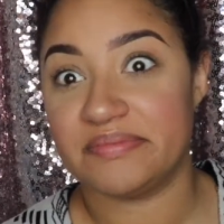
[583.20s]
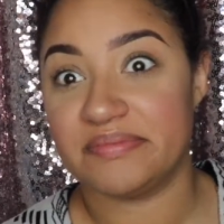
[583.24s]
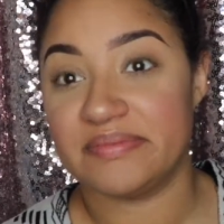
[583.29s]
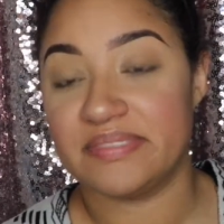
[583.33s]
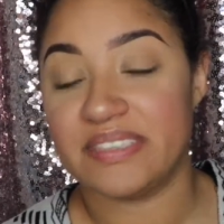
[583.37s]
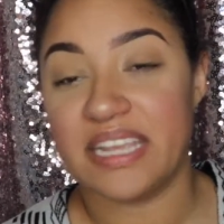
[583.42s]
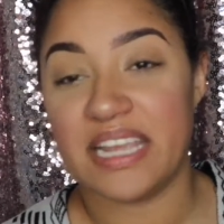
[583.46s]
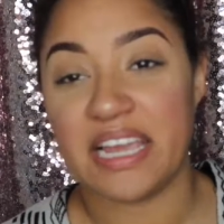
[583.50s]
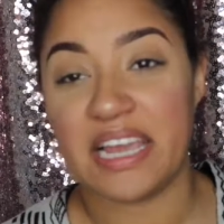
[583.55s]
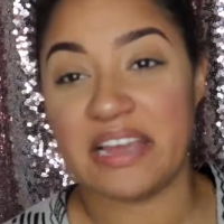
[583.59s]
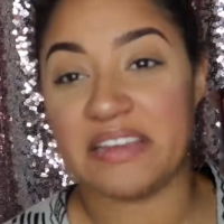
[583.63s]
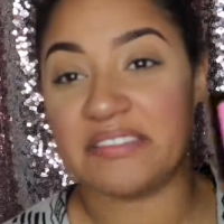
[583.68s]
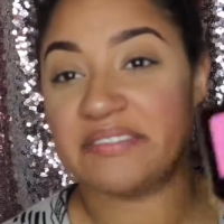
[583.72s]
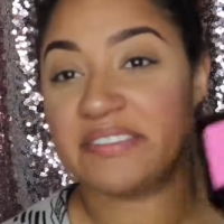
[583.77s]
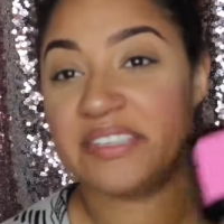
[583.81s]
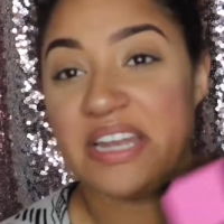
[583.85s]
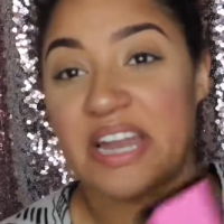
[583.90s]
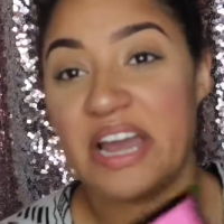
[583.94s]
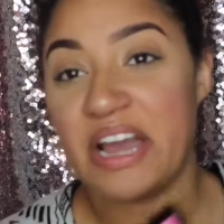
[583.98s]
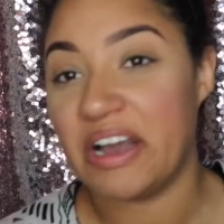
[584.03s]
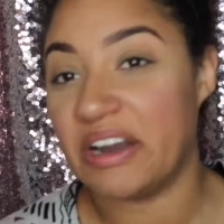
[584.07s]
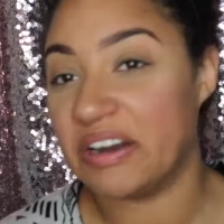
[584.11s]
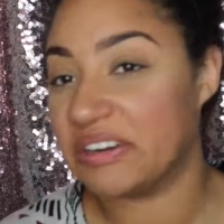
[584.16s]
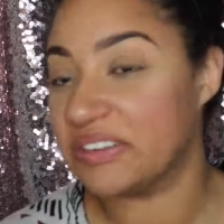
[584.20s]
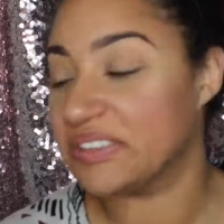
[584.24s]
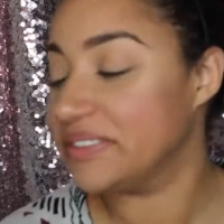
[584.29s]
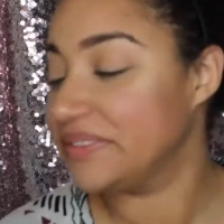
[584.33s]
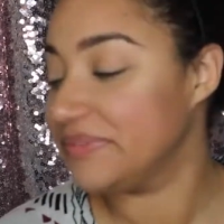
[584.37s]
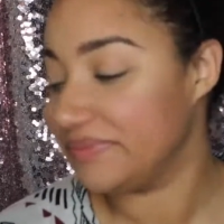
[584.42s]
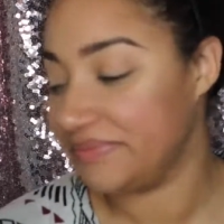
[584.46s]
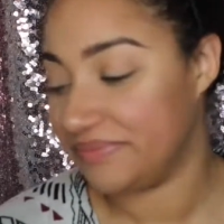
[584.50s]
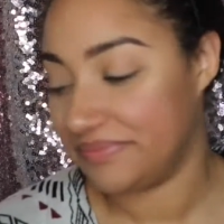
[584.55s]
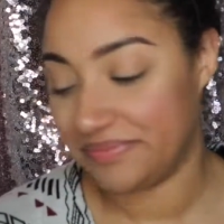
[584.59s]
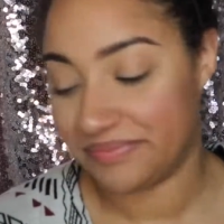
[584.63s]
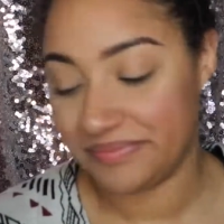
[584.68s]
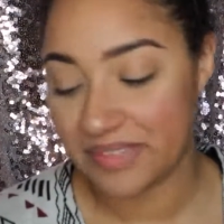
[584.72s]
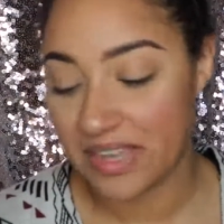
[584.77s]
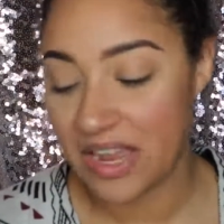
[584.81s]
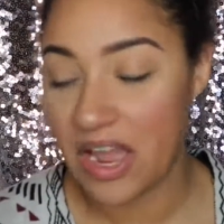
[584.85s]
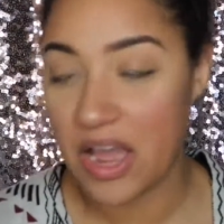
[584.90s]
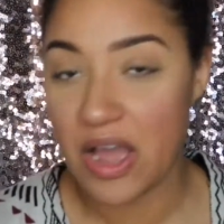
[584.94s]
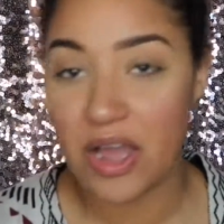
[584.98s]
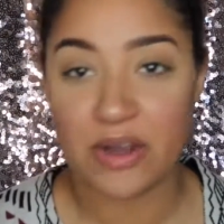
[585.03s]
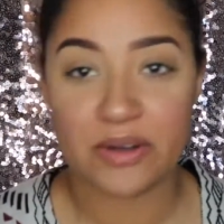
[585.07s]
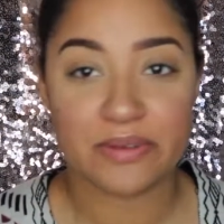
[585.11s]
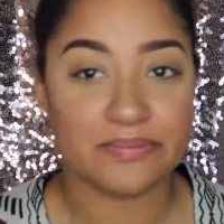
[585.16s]
Yeah, no.
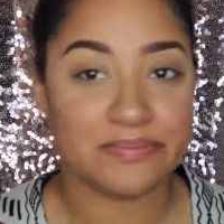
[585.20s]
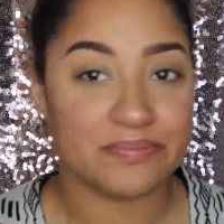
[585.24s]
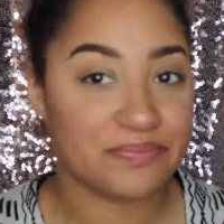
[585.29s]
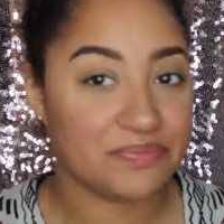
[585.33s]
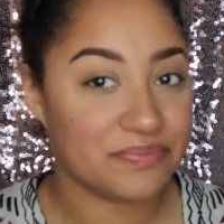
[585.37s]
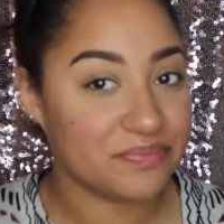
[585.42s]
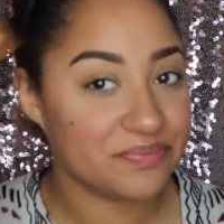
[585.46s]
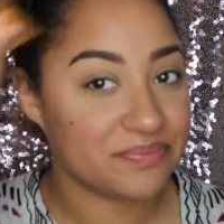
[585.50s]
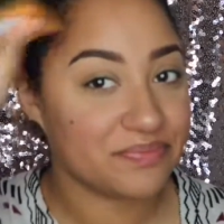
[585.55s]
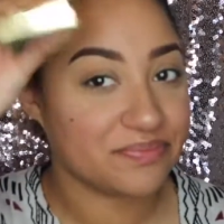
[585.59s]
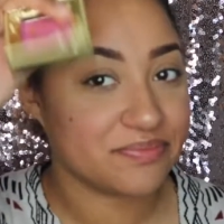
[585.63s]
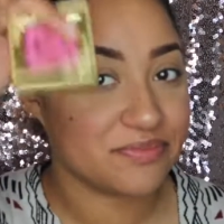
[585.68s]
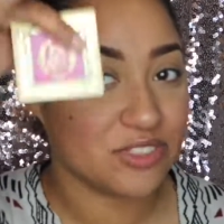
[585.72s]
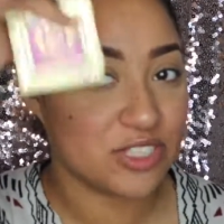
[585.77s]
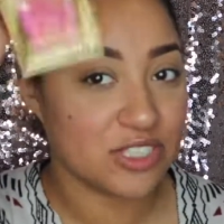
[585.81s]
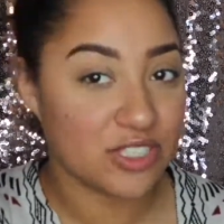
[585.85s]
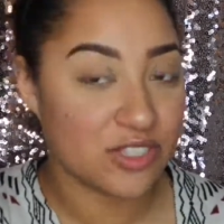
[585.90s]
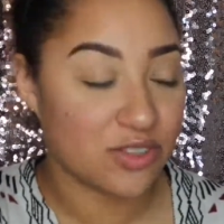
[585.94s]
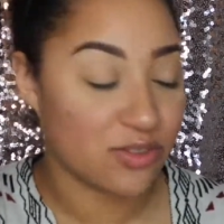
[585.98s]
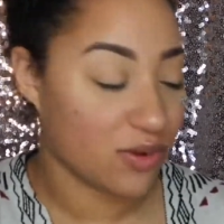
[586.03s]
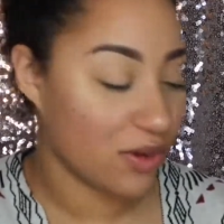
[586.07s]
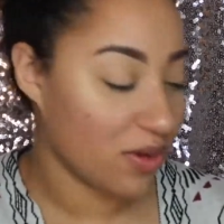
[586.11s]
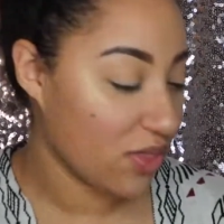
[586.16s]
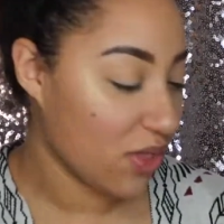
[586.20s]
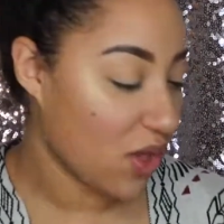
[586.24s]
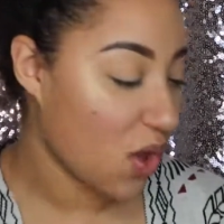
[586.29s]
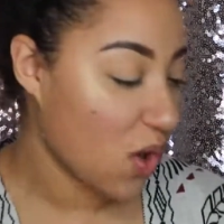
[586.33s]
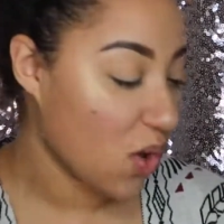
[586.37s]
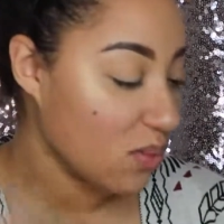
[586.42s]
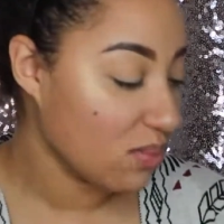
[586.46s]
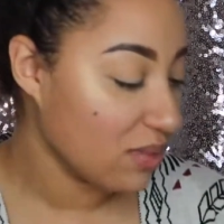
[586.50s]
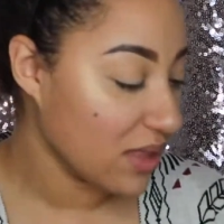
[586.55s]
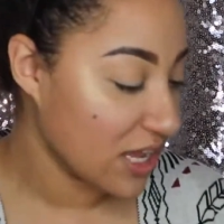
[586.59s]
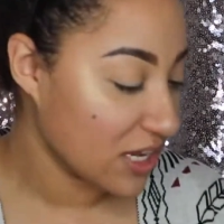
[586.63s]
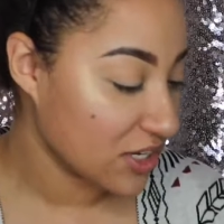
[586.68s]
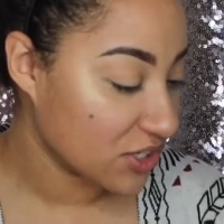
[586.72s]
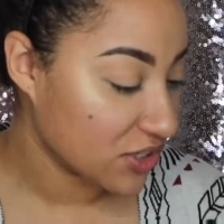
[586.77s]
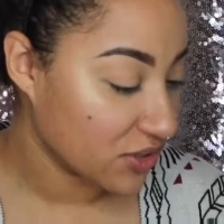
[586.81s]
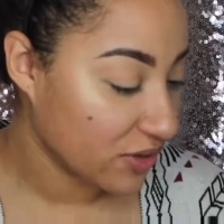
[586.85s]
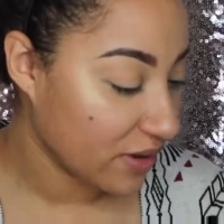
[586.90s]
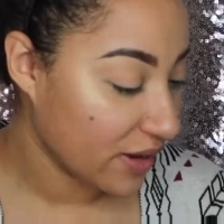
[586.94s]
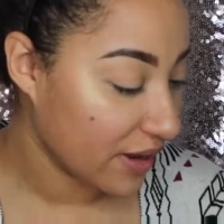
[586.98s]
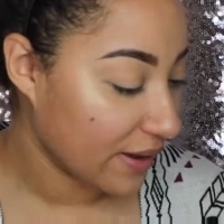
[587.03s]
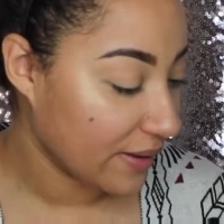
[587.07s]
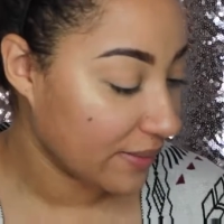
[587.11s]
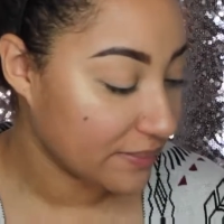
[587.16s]
Just throw the whole blush
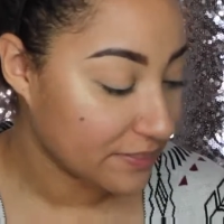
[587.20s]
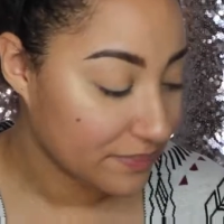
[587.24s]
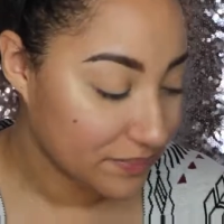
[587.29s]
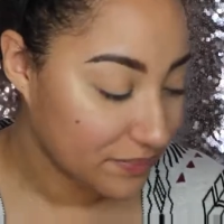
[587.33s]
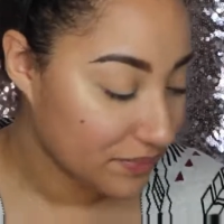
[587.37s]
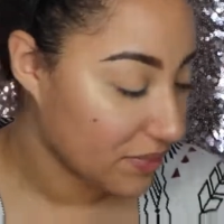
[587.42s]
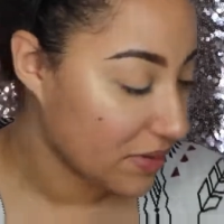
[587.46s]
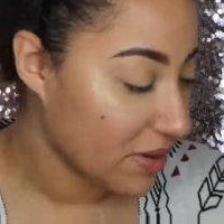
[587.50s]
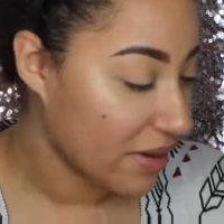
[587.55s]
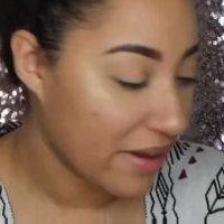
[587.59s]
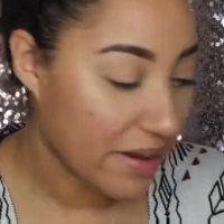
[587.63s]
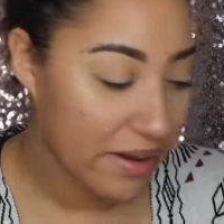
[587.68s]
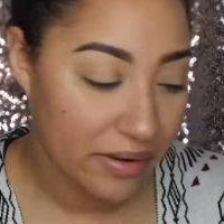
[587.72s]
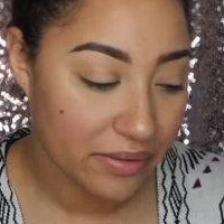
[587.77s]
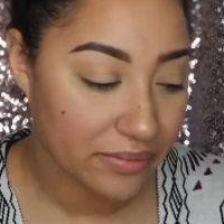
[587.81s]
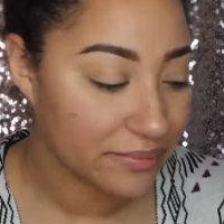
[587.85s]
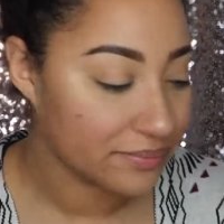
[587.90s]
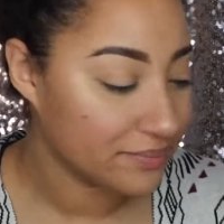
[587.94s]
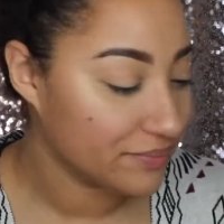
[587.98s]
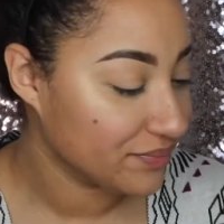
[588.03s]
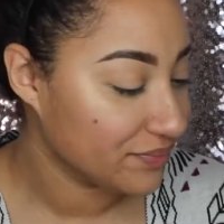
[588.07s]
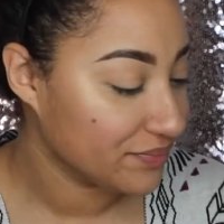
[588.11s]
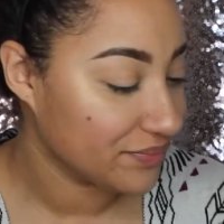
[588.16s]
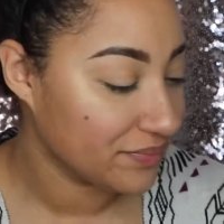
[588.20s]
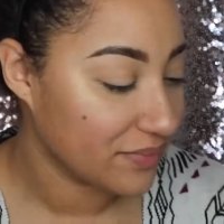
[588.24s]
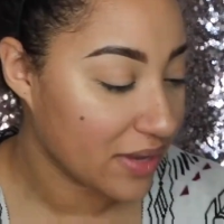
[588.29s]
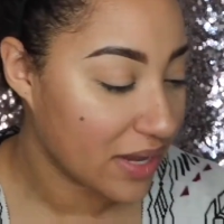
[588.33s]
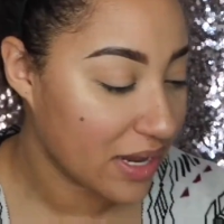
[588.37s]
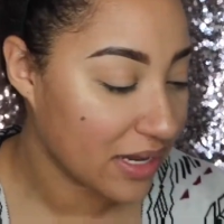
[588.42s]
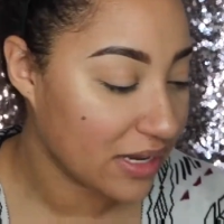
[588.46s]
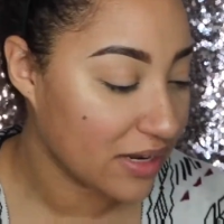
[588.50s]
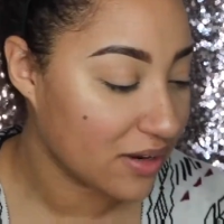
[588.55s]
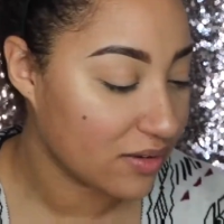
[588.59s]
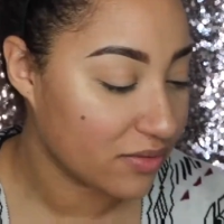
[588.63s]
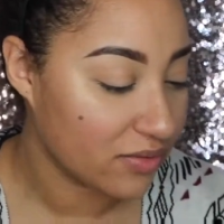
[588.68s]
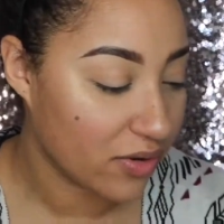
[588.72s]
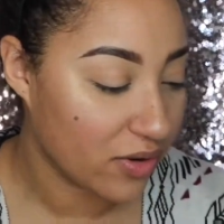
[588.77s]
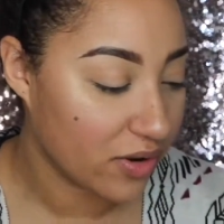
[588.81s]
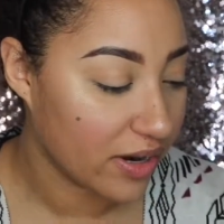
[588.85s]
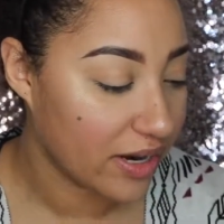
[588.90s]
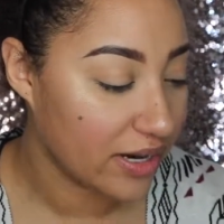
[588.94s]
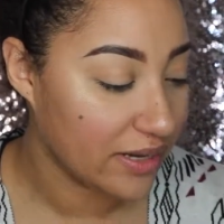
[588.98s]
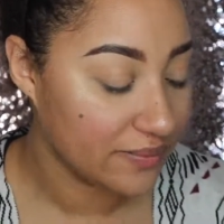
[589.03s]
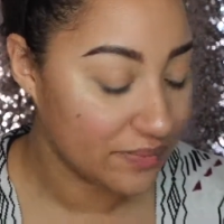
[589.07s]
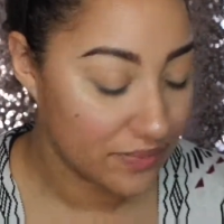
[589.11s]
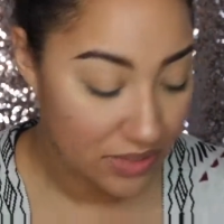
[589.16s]
away. No, not here for
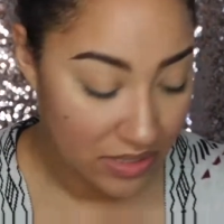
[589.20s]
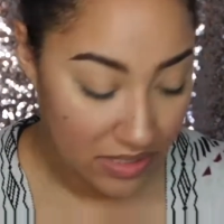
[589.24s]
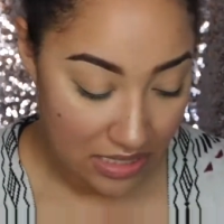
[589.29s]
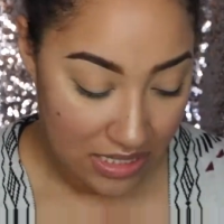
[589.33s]
it.